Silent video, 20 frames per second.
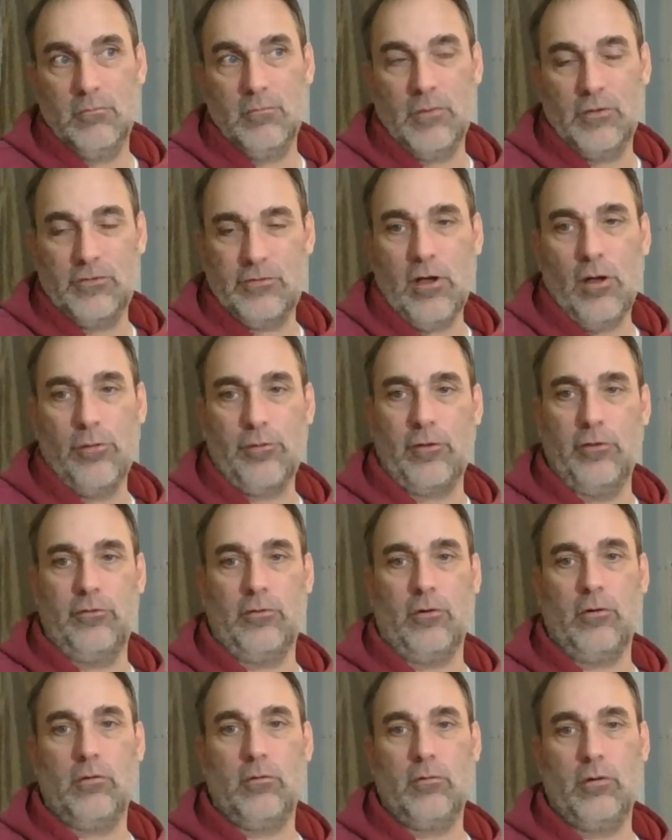it's a health
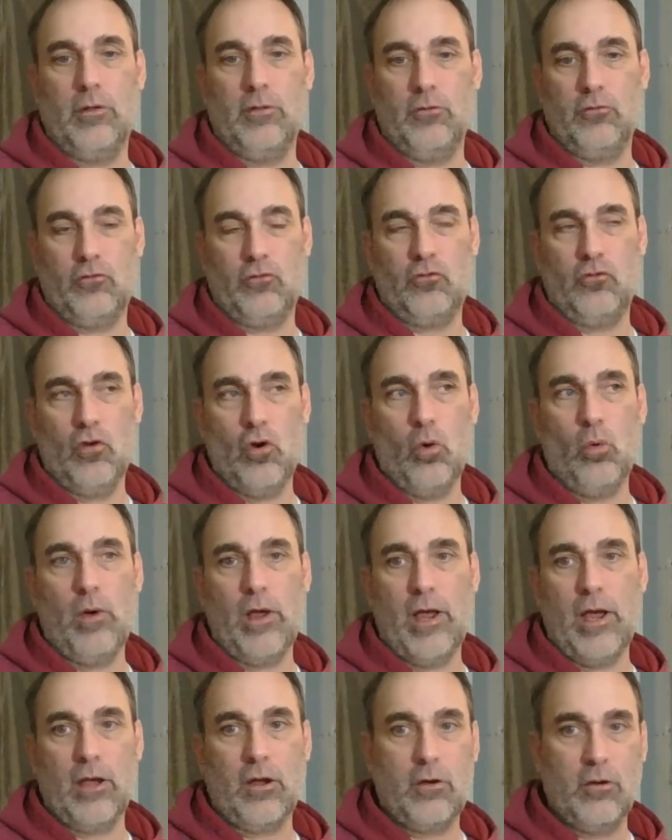concern, right? There's just no
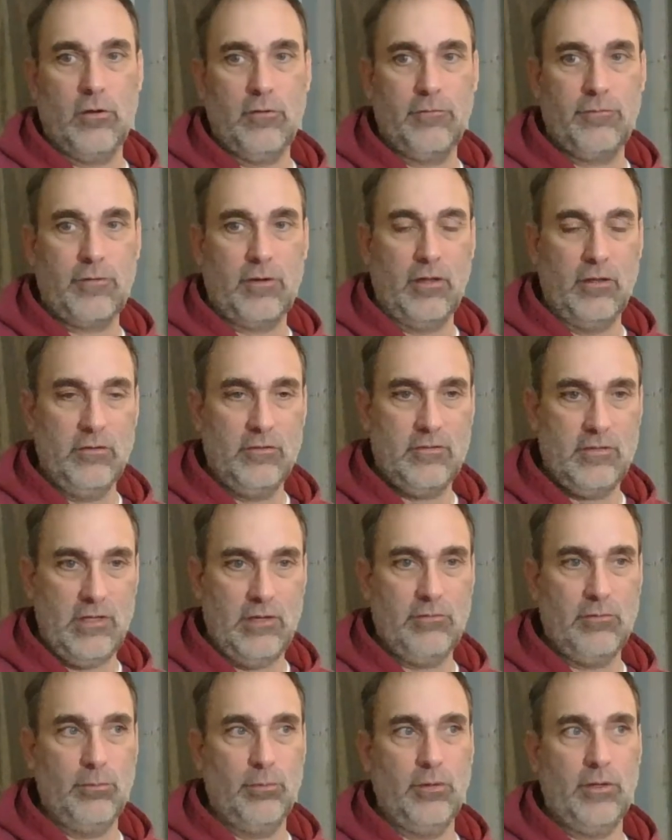way I could have
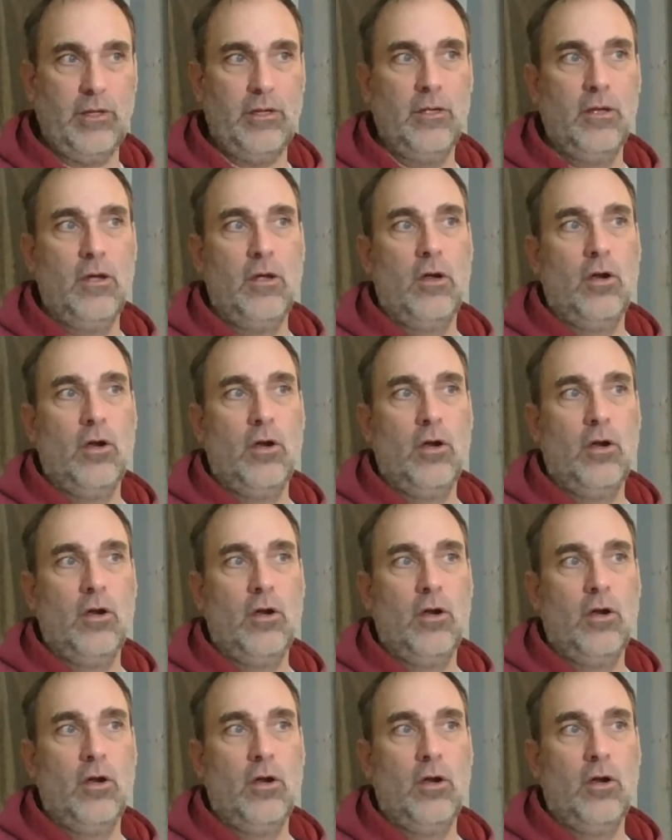conceivably,